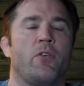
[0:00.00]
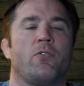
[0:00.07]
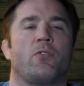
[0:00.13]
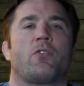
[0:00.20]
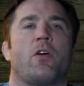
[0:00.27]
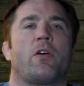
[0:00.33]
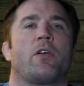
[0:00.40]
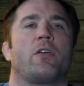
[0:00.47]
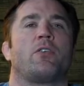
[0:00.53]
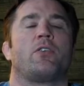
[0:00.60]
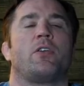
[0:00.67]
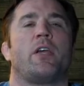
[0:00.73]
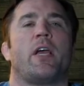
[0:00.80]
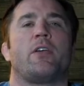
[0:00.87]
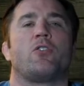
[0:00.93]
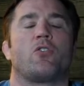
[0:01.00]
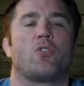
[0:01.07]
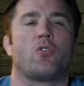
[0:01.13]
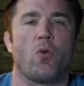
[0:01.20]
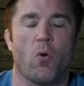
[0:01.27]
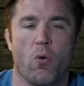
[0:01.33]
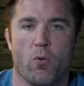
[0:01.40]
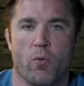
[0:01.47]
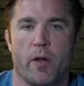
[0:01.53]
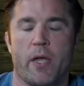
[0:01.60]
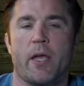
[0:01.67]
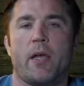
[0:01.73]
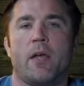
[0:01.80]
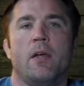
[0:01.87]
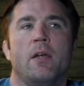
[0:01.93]
you started to see a
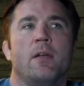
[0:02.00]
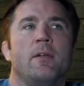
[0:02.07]
story